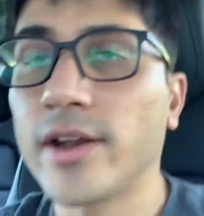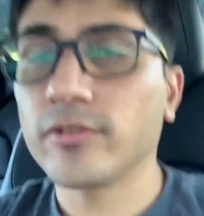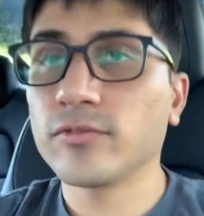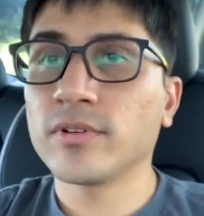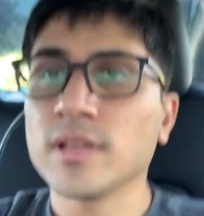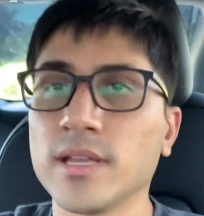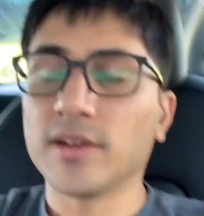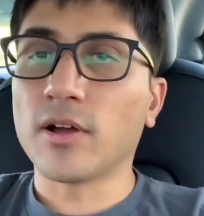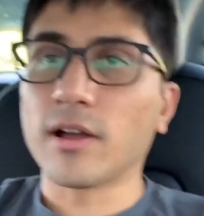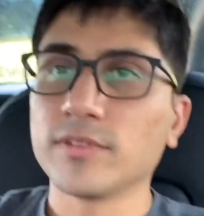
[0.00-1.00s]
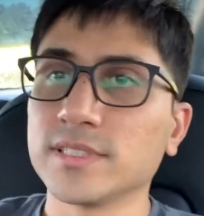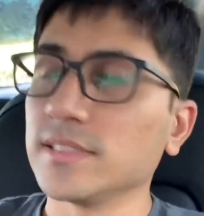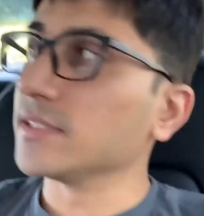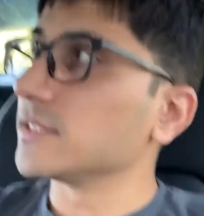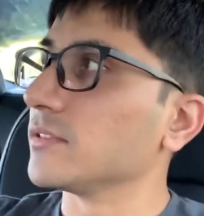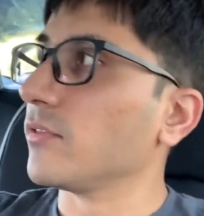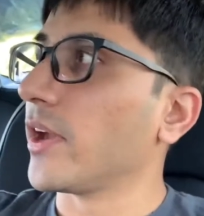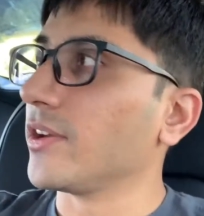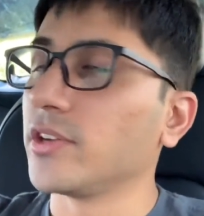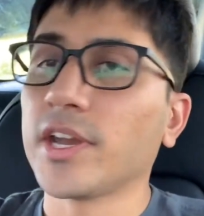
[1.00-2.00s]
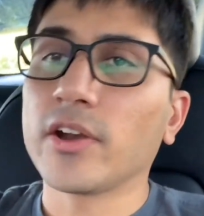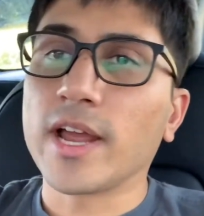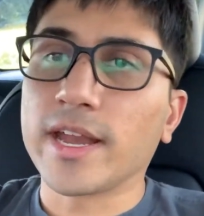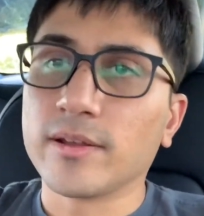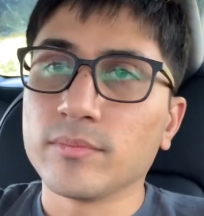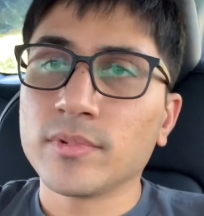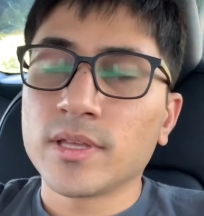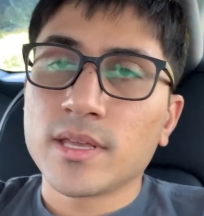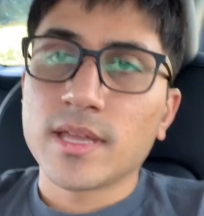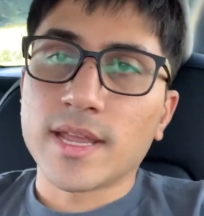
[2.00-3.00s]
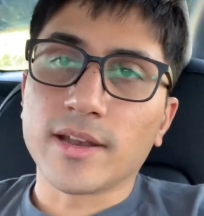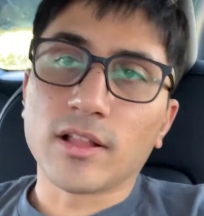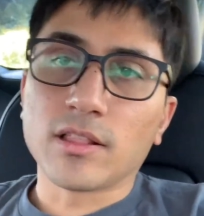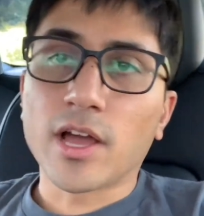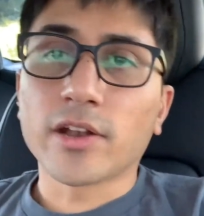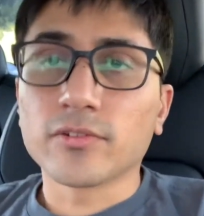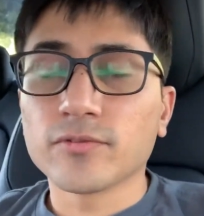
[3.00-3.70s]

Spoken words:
of, obviously this is a wear and tear item, and a lot of